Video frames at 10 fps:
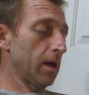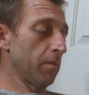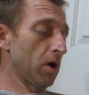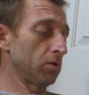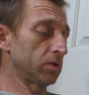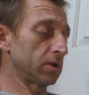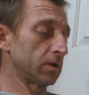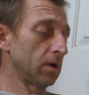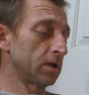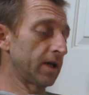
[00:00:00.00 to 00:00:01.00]

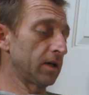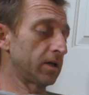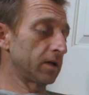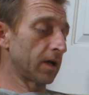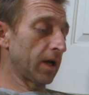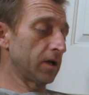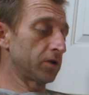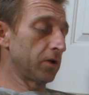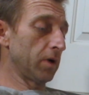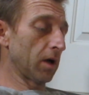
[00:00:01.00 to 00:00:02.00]
impose sanctions
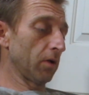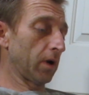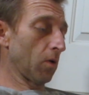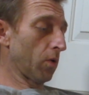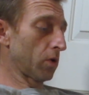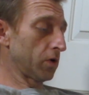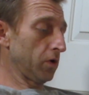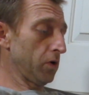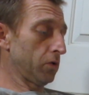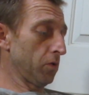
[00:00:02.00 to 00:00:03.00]
against you, including order
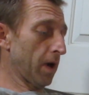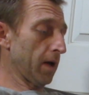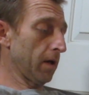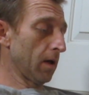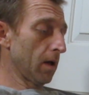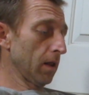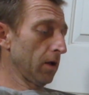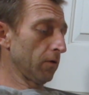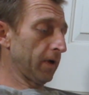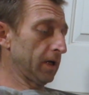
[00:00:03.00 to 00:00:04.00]
you to pay
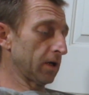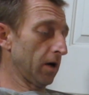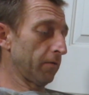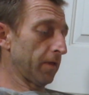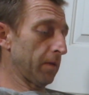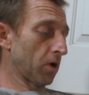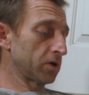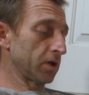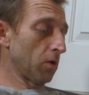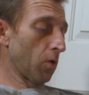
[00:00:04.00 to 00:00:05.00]
legal fees of the
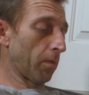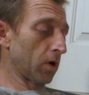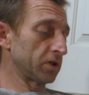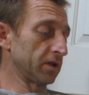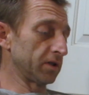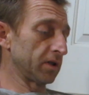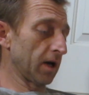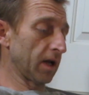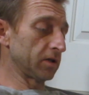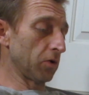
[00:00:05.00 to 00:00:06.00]
person or persons
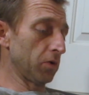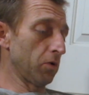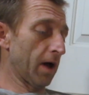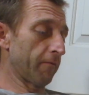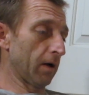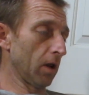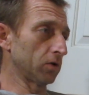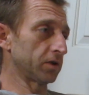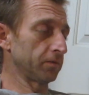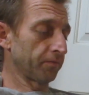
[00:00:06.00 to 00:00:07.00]
against whom you have filed a
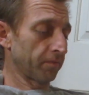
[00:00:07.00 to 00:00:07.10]
lawsuit.